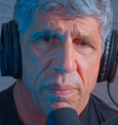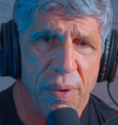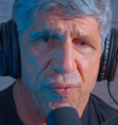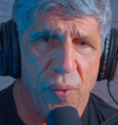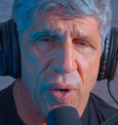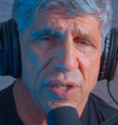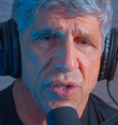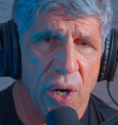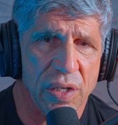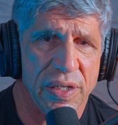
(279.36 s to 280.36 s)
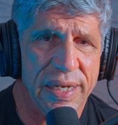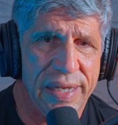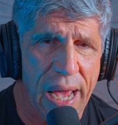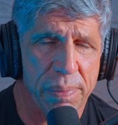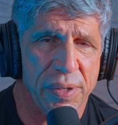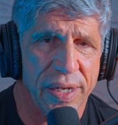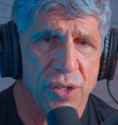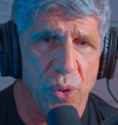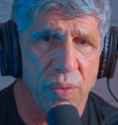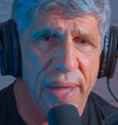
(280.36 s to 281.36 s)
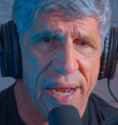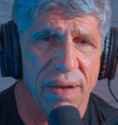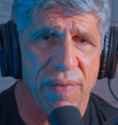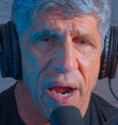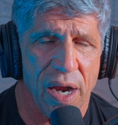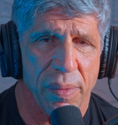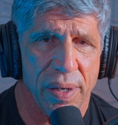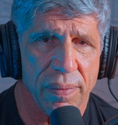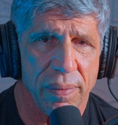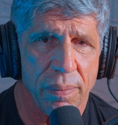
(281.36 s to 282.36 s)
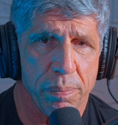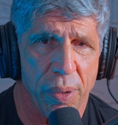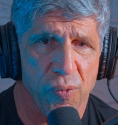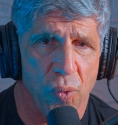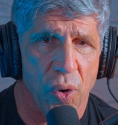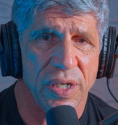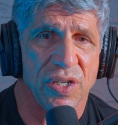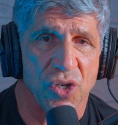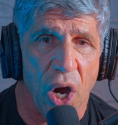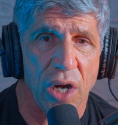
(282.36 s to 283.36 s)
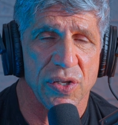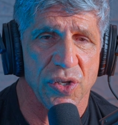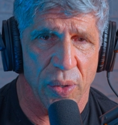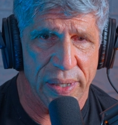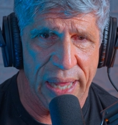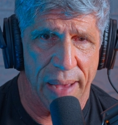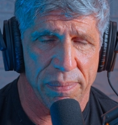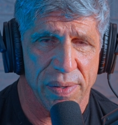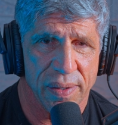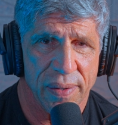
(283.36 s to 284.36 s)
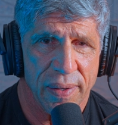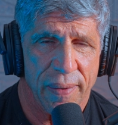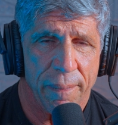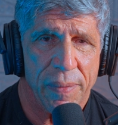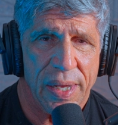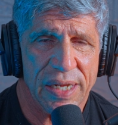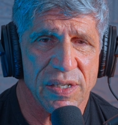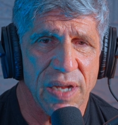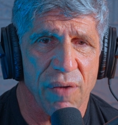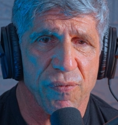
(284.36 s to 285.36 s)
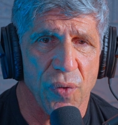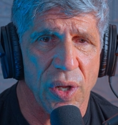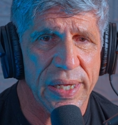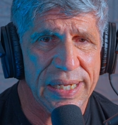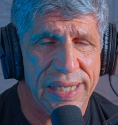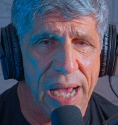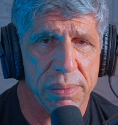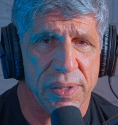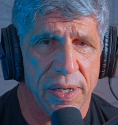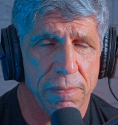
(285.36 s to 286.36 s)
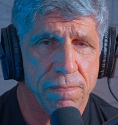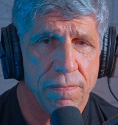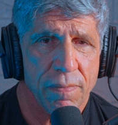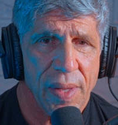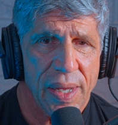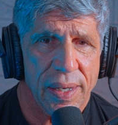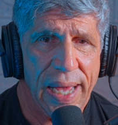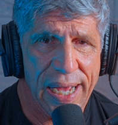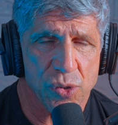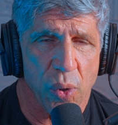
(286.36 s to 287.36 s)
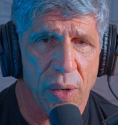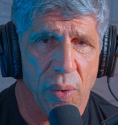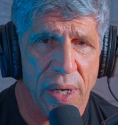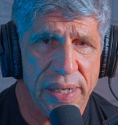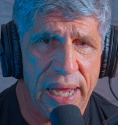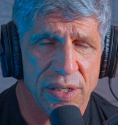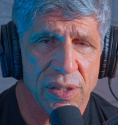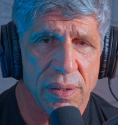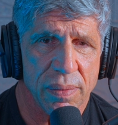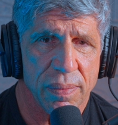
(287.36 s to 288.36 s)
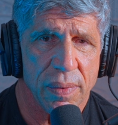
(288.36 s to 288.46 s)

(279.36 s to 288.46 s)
before it starts adapting to that environment, before it starts to adapt. It's not fully adapted at 21 days.